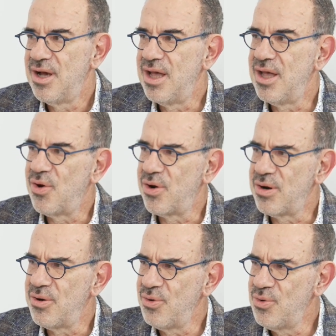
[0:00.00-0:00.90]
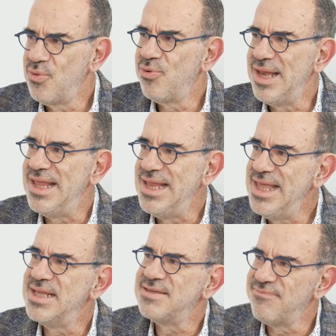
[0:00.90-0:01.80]
uh, or who really
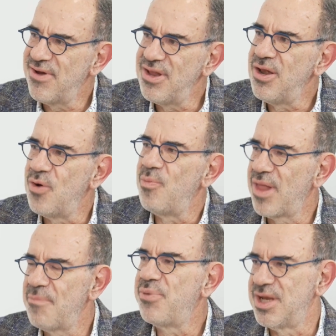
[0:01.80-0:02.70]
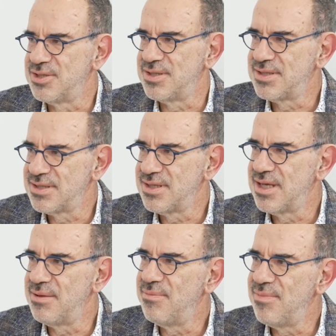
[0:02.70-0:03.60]
needs very low blood pressures,
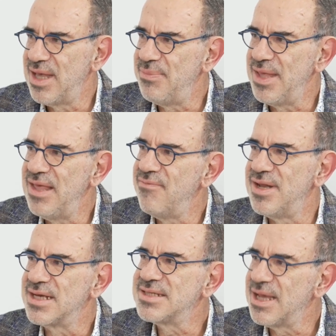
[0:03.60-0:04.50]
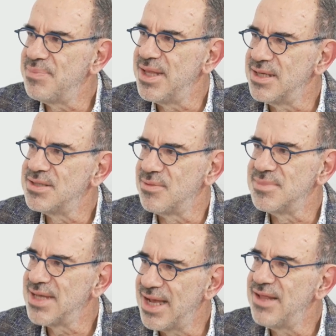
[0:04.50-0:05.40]
uh, maybe even accepting some
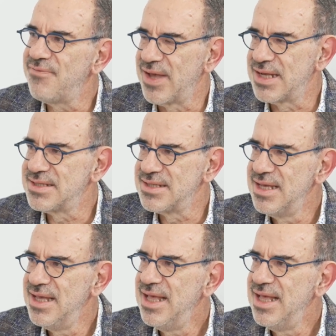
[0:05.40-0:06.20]
side effects.